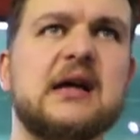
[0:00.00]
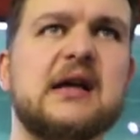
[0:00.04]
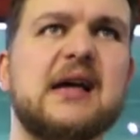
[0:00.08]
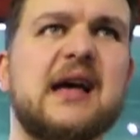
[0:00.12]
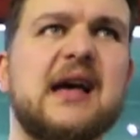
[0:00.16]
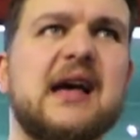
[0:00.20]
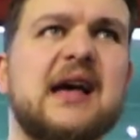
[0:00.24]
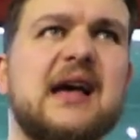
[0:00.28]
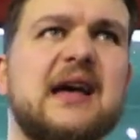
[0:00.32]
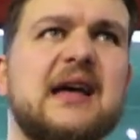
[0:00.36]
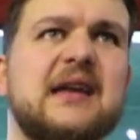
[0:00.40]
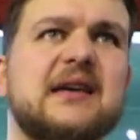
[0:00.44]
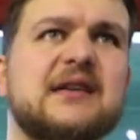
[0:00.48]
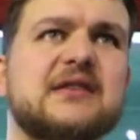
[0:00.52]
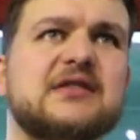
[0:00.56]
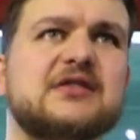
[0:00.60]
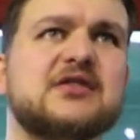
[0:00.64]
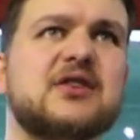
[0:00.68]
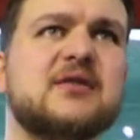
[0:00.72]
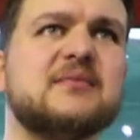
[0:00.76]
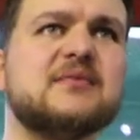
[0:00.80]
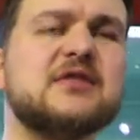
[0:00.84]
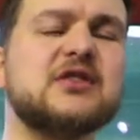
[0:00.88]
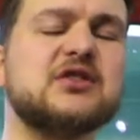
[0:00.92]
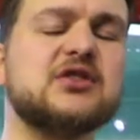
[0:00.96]
And in
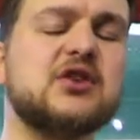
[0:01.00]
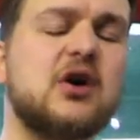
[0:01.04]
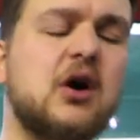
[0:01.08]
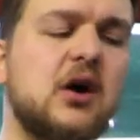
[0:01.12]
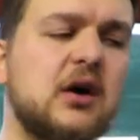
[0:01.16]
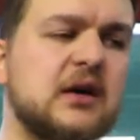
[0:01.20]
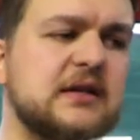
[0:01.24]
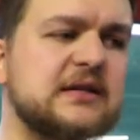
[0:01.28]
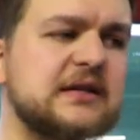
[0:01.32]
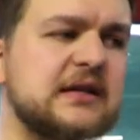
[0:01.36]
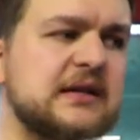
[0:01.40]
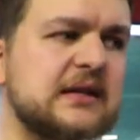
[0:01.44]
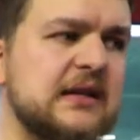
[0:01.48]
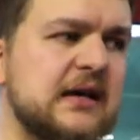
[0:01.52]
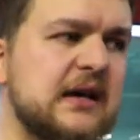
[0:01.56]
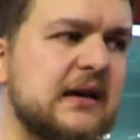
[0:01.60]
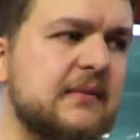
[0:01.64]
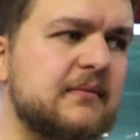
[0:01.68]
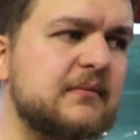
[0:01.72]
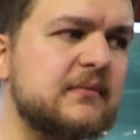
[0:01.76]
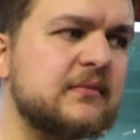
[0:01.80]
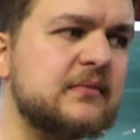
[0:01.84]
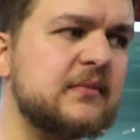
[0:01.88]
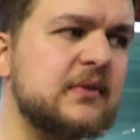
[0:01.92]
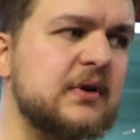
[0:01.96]
terms of targeting
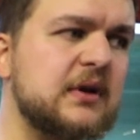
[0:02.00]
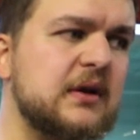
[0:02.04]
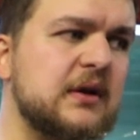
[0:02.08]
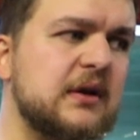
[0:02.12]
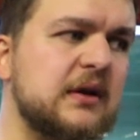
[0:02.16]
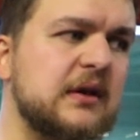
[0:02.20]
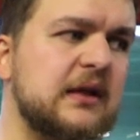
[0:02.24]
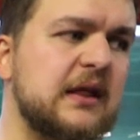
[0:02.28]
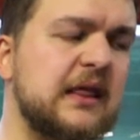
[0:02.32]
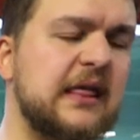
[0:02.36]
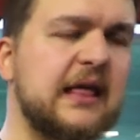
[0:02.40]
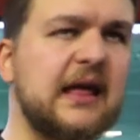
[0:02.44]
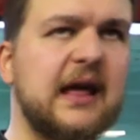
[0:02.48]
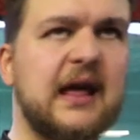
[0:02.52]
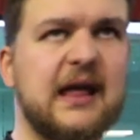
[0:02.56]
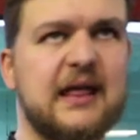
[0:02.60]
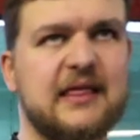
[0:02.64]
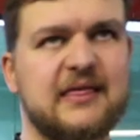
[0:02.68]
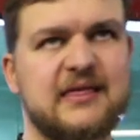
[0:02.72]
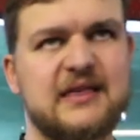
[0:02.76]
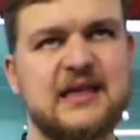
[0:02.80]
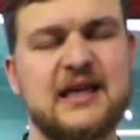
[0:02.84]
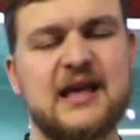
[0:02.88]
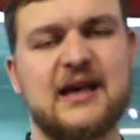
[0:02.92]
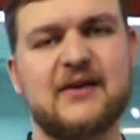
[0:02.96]
them, the
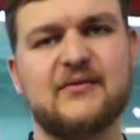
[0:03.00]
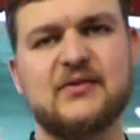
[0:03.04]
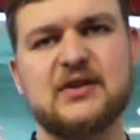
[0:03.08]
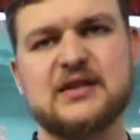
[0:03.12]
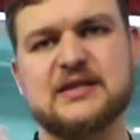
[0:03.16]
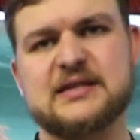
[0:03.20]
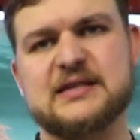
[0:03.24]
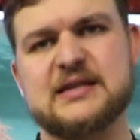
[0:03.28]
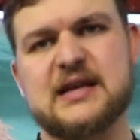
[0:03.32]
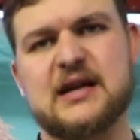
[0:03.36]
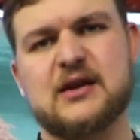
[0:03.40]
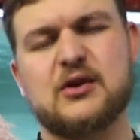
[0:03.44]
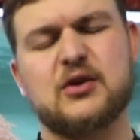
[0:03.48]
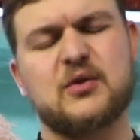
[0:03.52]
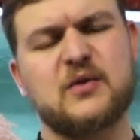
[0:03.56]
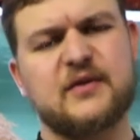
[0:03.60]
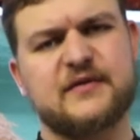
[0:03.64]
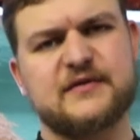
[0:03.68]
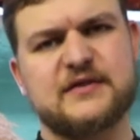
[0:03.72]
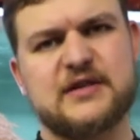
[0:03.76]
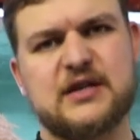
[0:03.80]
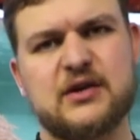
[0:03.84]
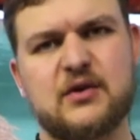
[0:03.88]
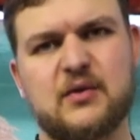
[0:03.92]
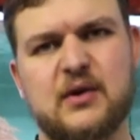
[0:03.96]
heaviest tackle,
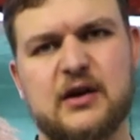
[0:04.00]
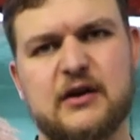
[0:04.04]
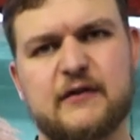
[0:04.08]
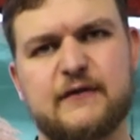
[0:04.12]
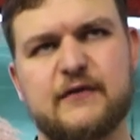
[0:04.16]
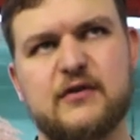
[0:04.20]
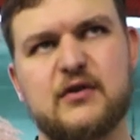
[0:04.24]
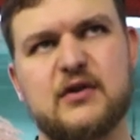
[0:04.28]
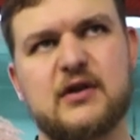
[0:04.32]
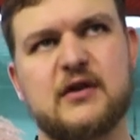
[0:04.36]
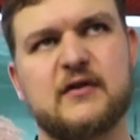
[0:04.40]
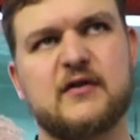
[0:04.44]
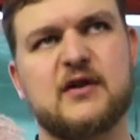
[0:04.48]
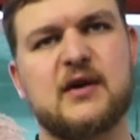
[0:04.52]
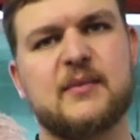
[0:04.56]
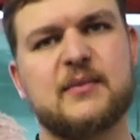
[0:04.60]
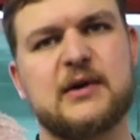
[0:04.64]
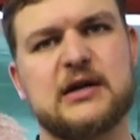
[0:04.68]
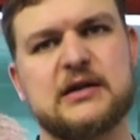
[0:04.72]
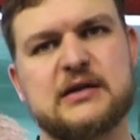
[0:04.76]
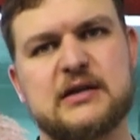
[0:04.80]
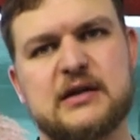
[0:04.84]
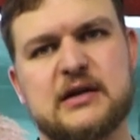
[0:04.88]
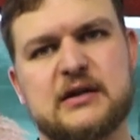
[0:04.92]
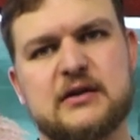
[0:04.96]
we've seen quite a few that have come
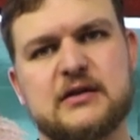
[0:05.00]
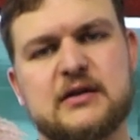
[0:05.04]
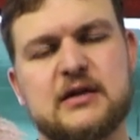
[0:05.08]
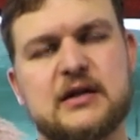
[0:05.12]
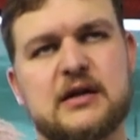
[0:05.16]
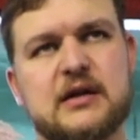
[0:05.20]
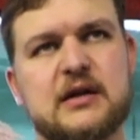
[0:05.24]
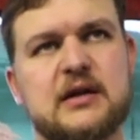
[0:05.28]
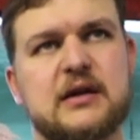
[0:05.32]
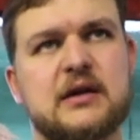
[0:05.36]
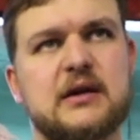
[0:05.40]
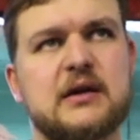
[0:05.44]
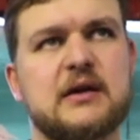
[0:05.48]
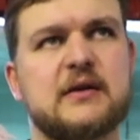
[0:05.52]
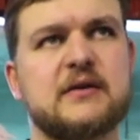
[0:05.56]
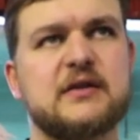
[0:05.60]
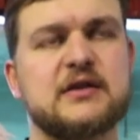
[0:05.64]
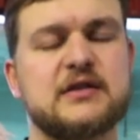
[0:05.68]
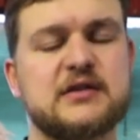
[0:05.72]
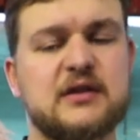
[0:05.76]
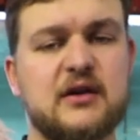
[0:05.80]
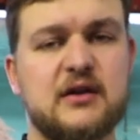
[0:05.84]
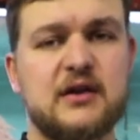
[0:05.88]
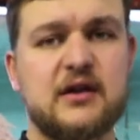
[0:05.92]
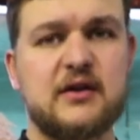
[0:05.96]
out now on the
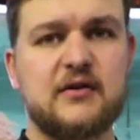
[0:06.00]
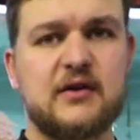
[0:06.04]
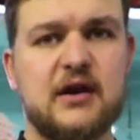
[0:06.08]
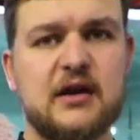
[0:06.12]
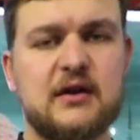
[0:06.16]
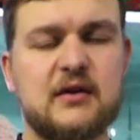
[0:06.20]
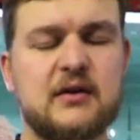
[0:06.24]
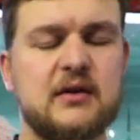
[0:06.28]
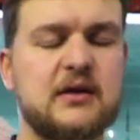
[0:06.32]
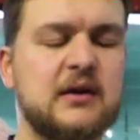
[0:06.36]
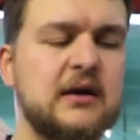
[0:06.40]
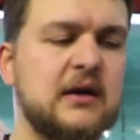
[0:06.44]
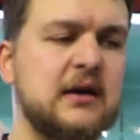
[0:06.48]
sardine run.